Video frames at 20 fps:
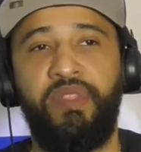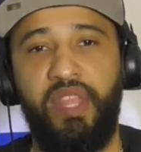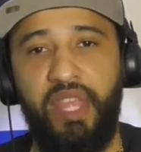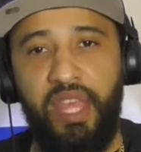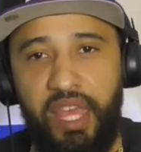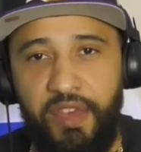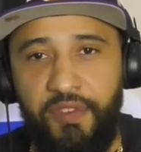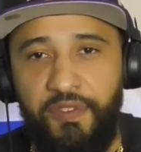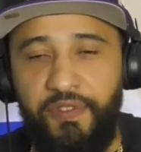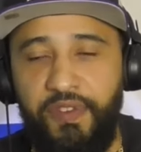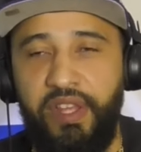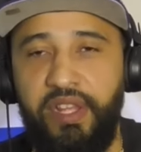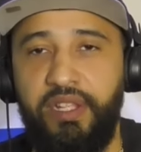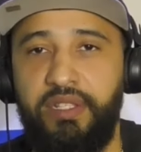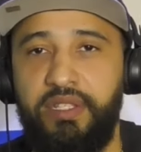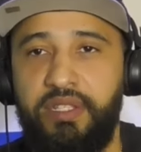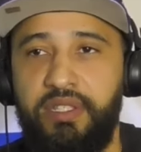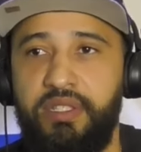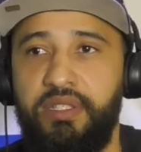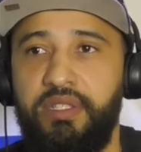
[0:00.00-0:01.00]
If
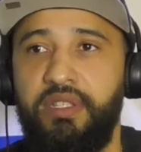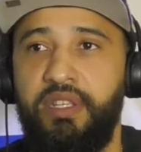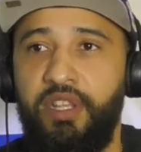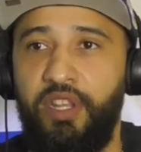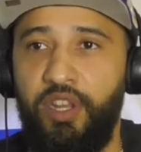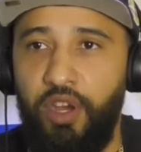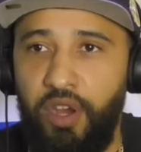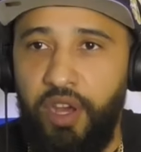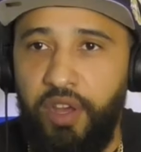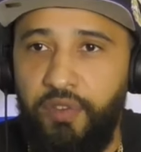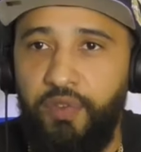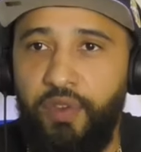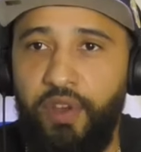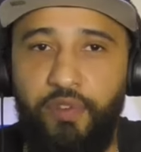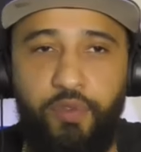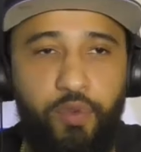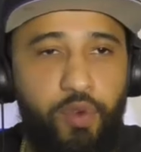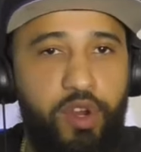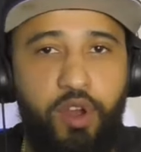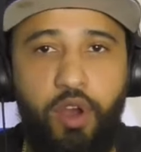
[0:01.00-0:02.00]
it's you know, if
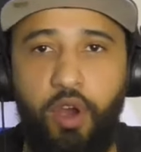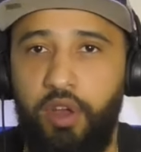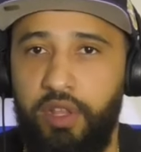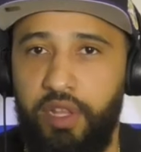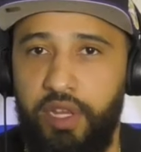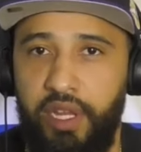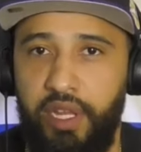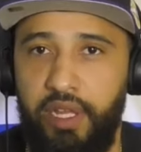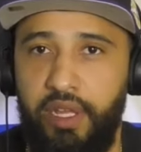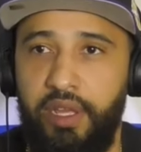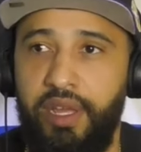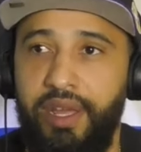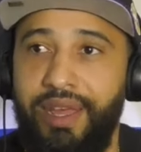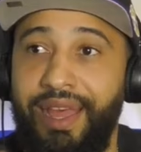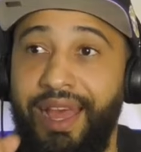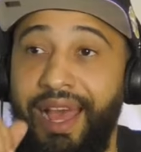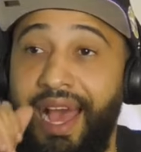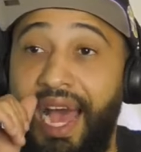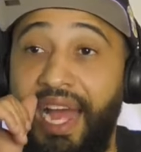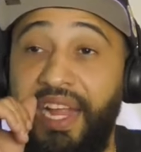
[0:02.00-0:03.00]
if we're calling it,
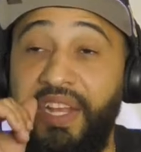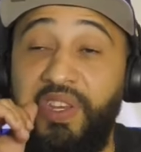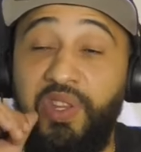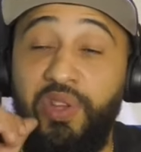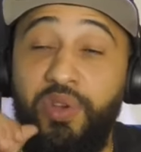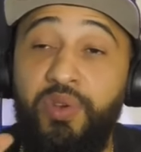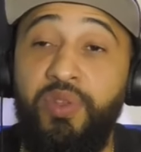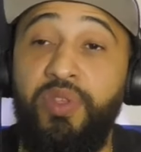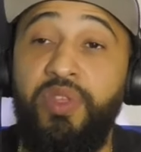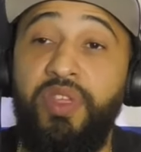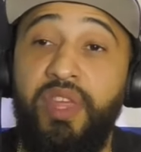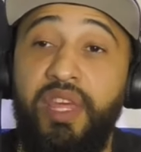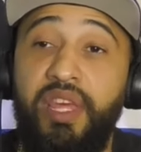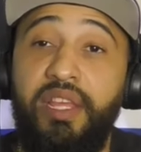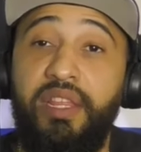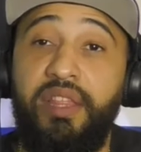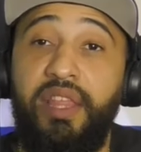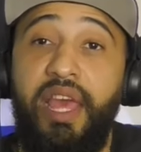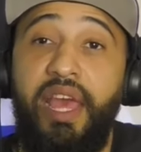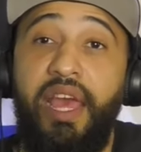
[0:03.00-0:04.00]
I do
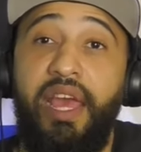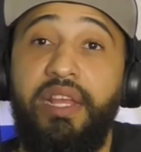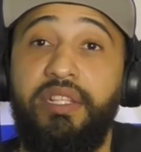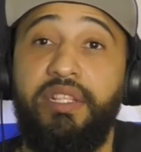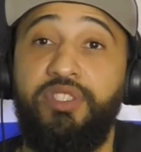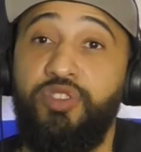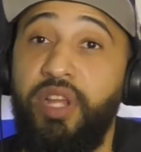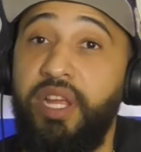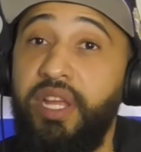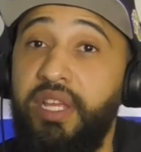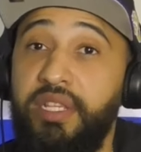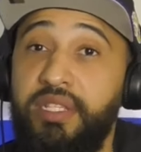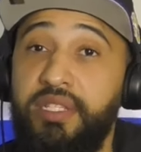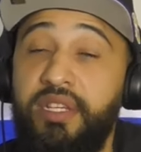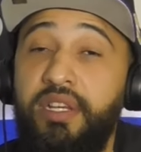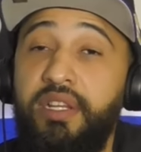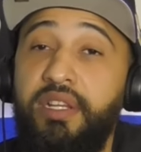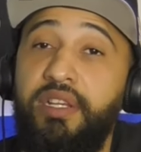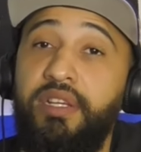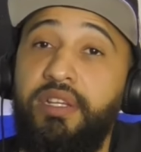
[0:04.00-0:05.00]
think that Drake is
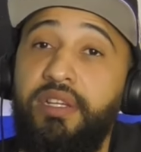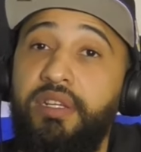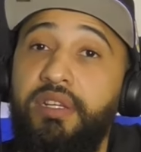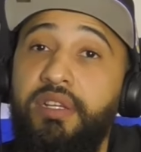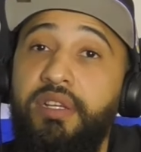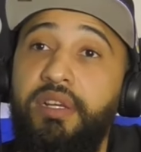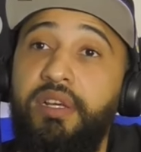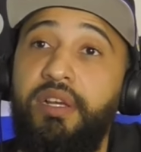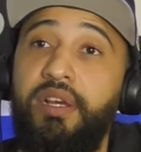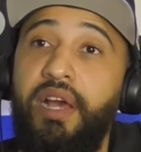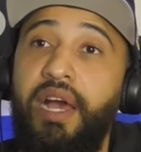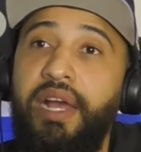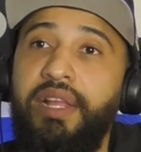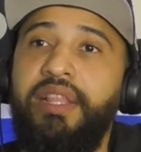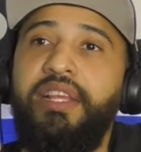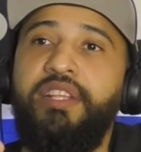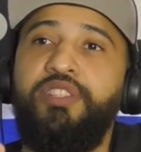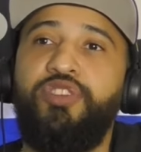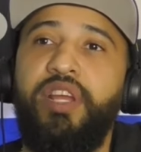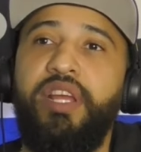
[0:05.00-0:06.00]
gonna. I
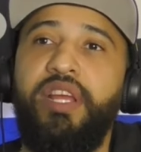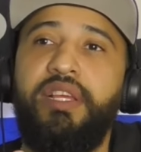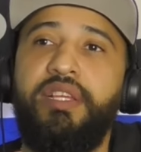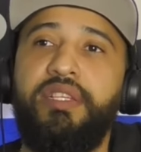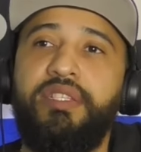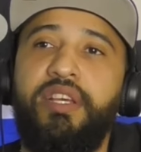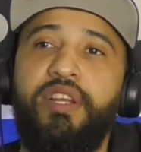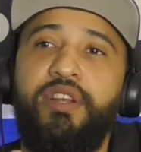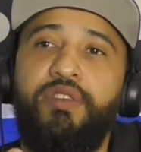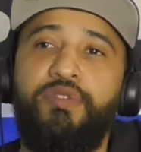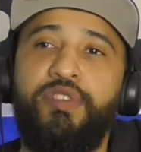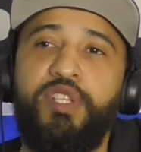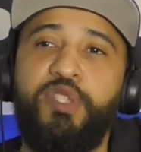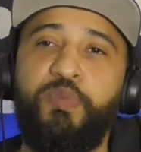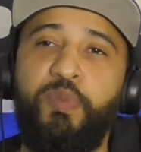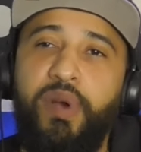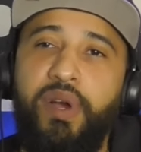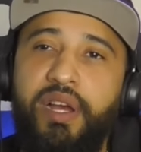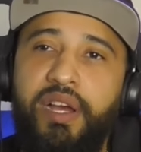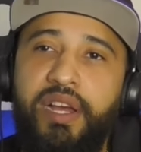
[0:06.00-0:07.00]
think Drake is gonna
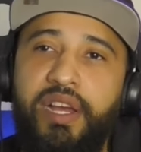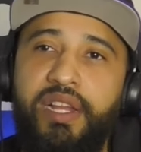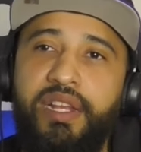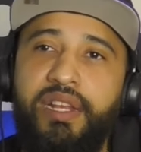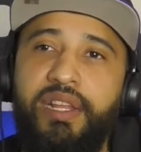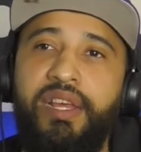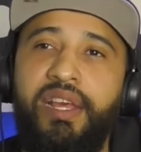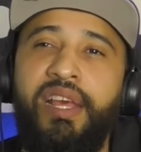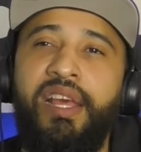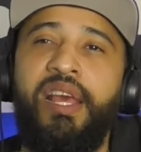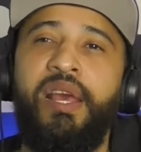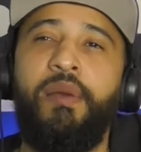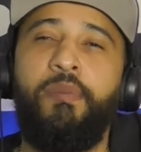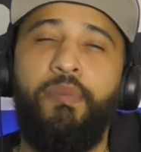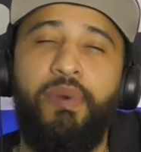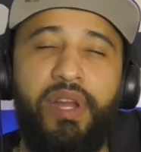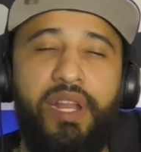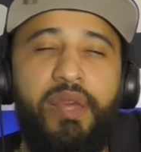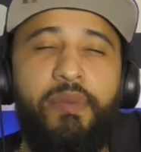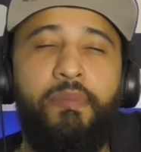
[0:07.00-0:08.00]
respond,
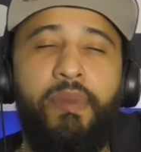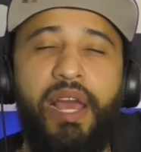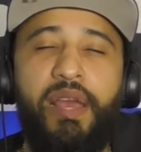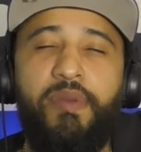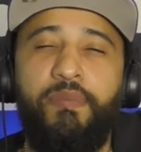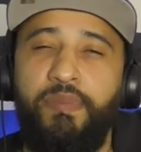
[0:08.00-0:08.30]
but it might